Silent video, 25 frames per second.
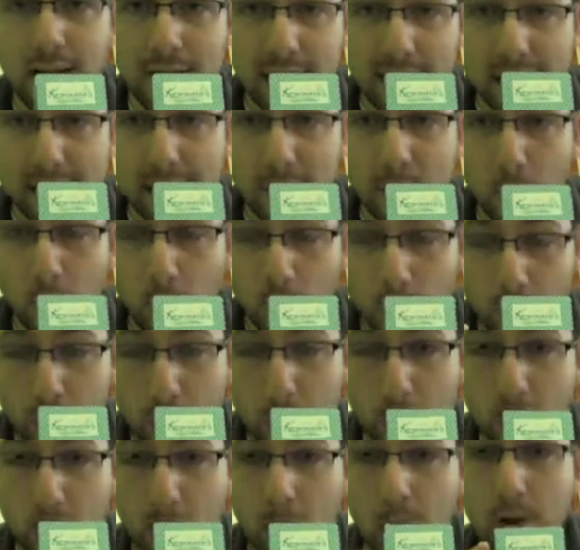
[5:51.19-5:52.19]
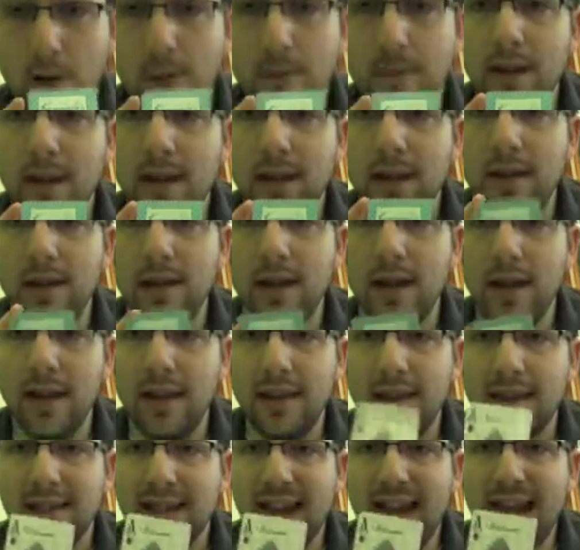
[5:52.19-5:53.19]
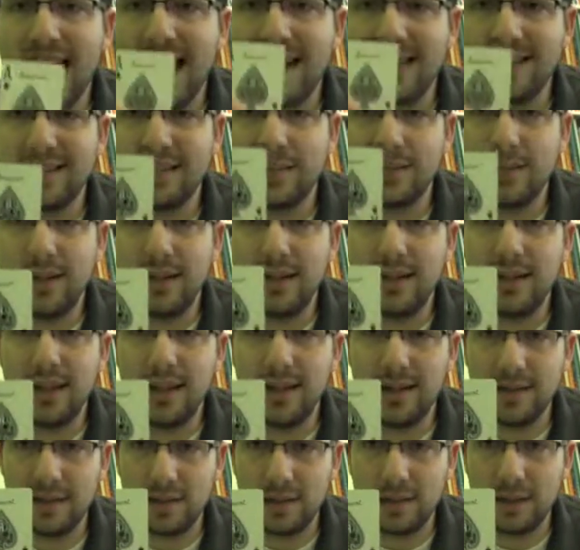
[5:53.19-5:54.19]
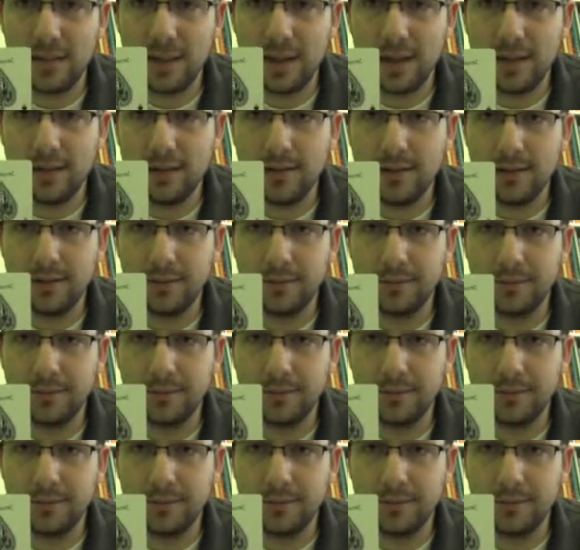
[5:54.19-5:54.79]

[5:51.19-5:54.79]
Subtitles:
That's 1/1, meaning this has to be the ace of spades.